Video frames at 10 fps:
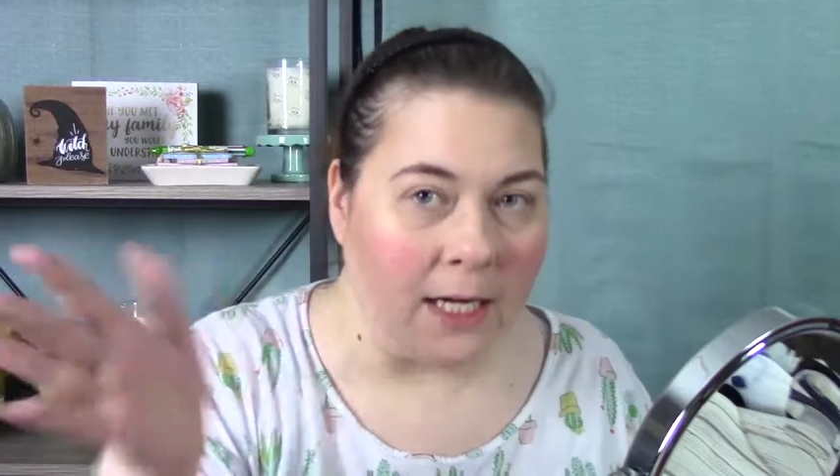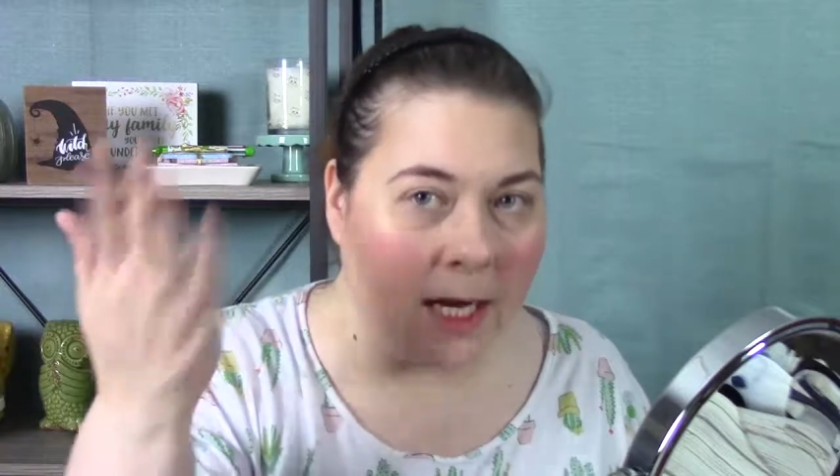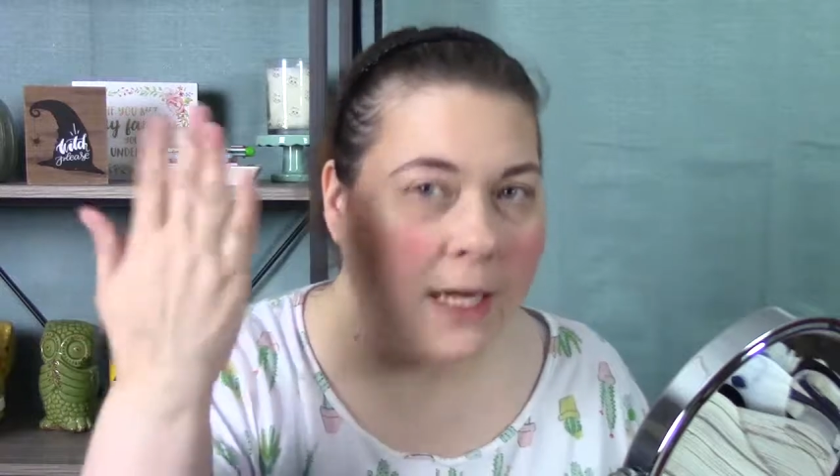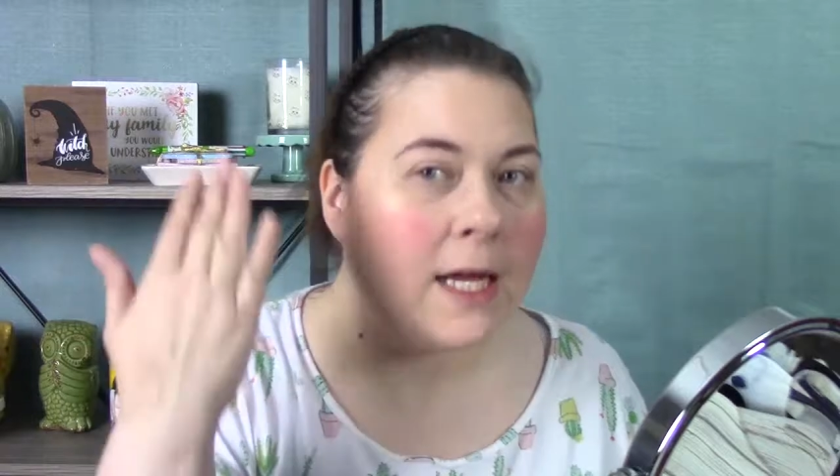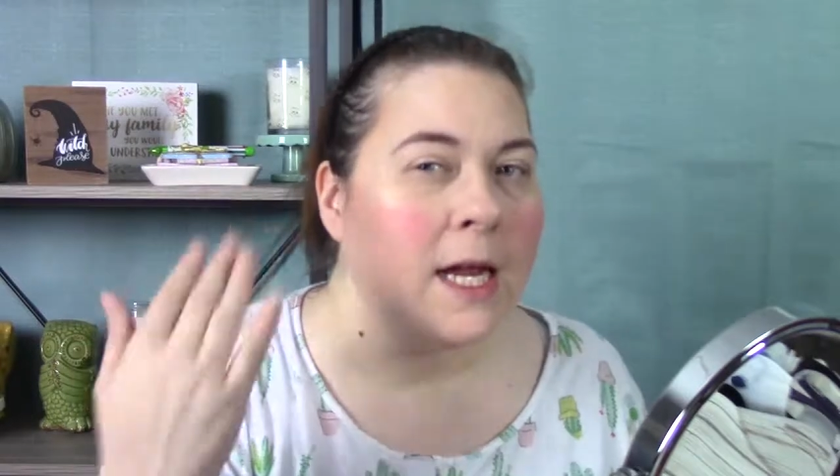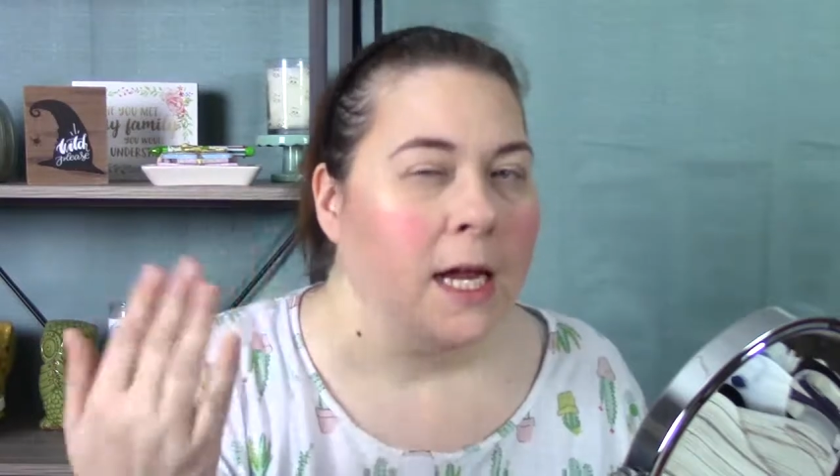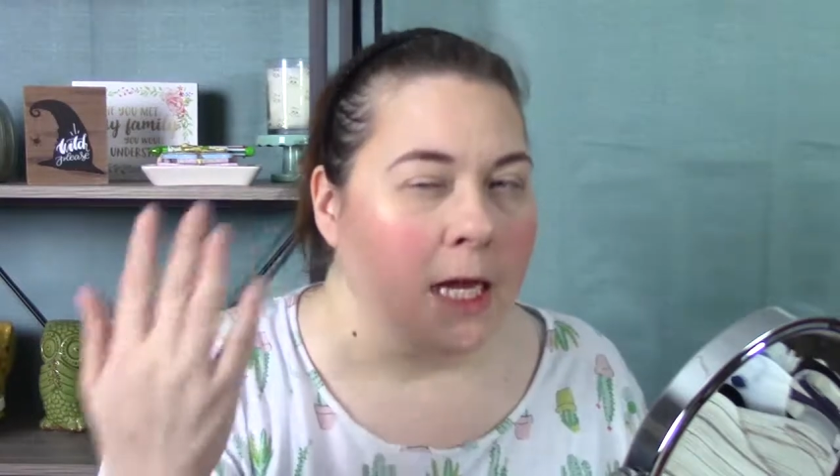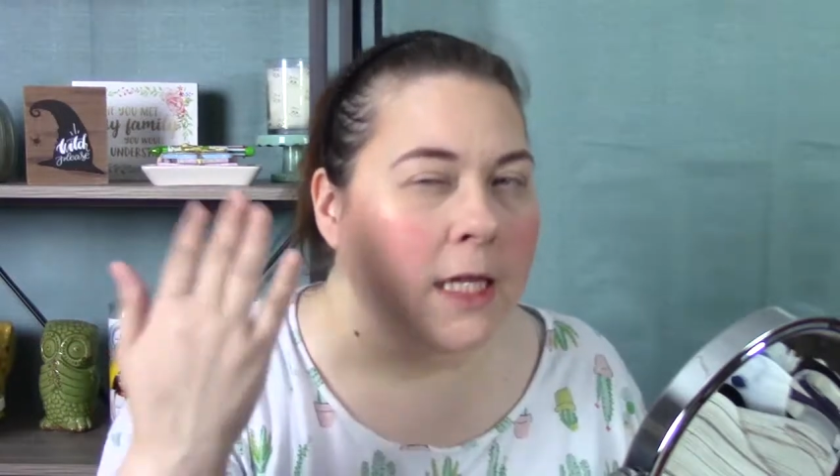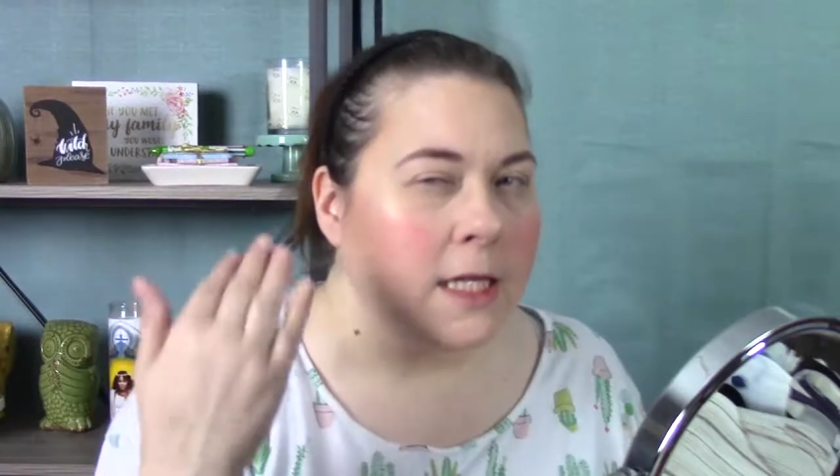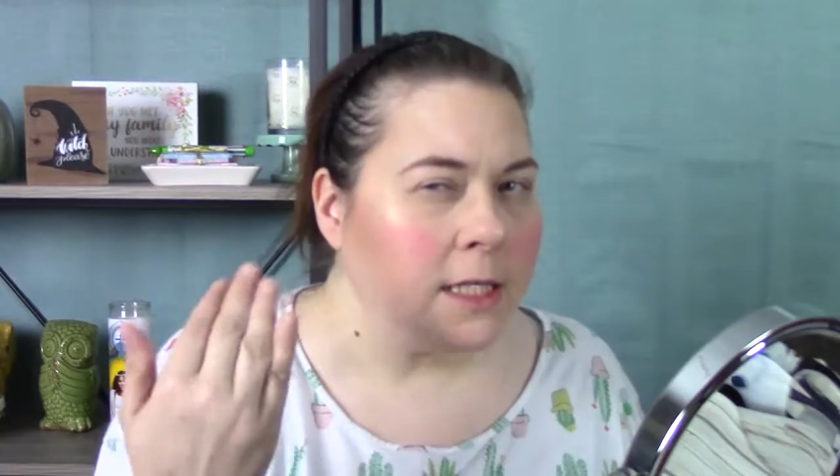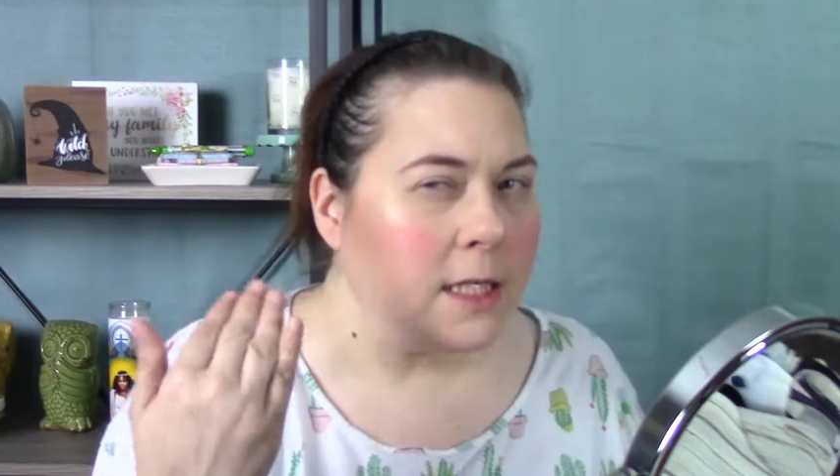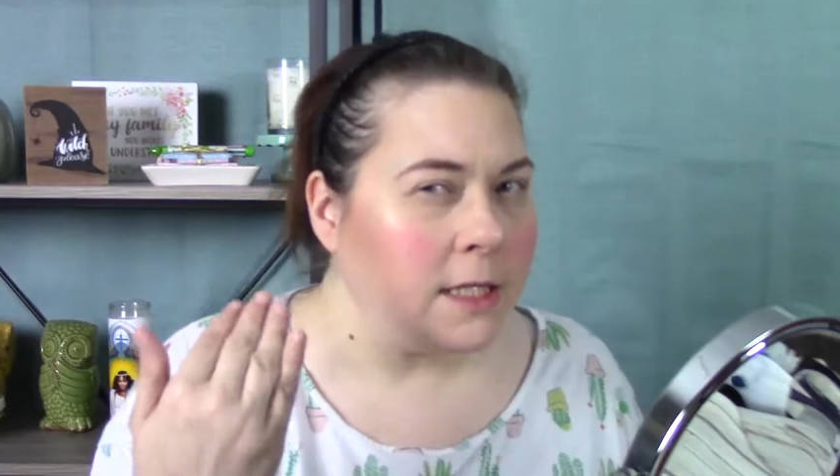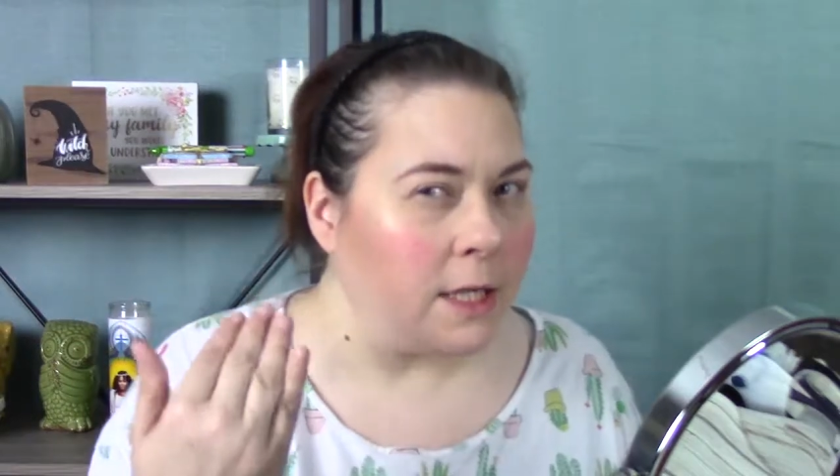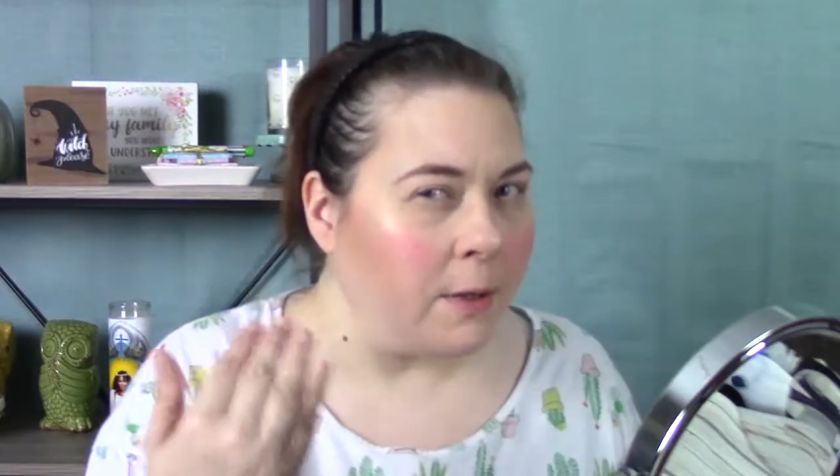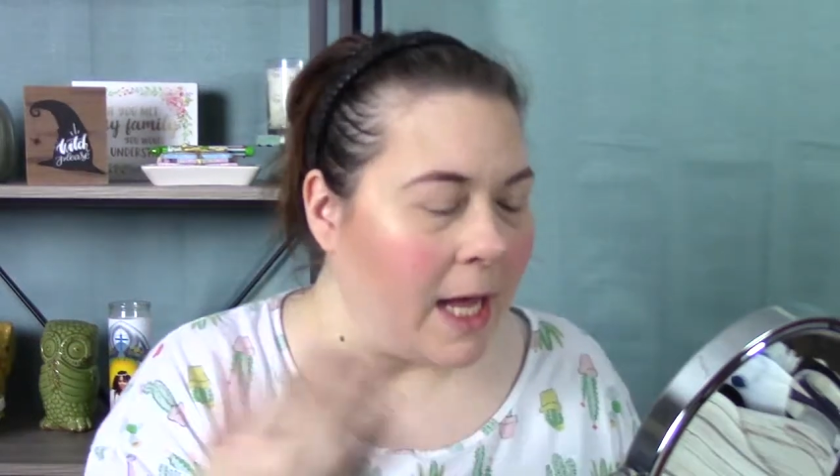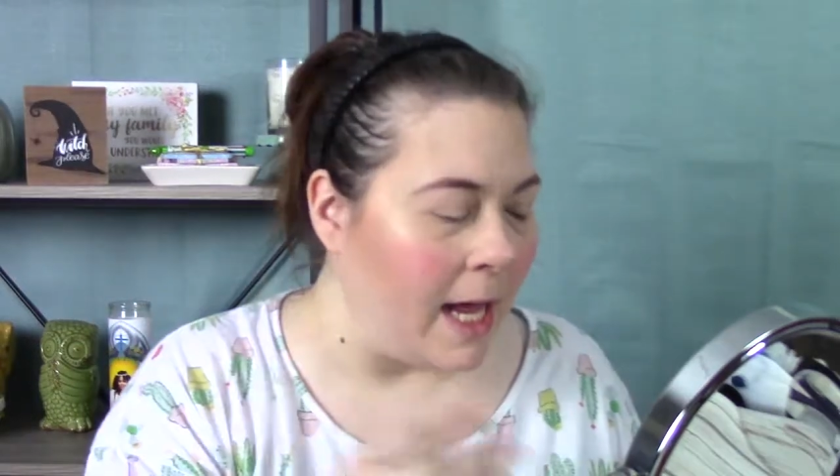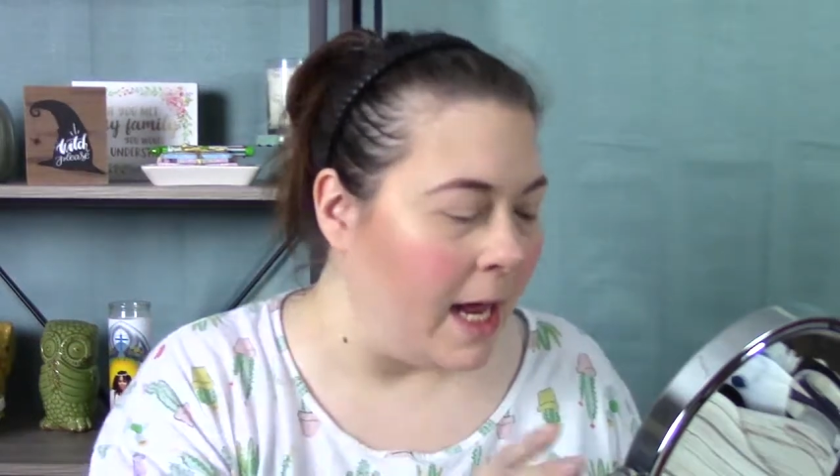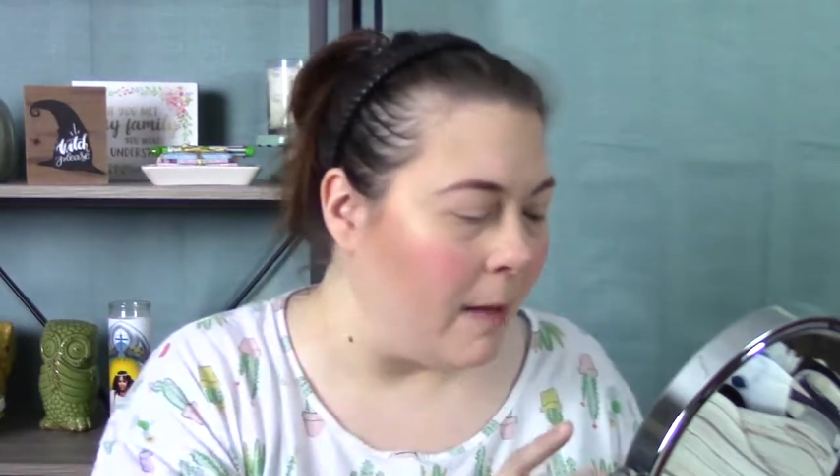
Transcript: like this looks okay.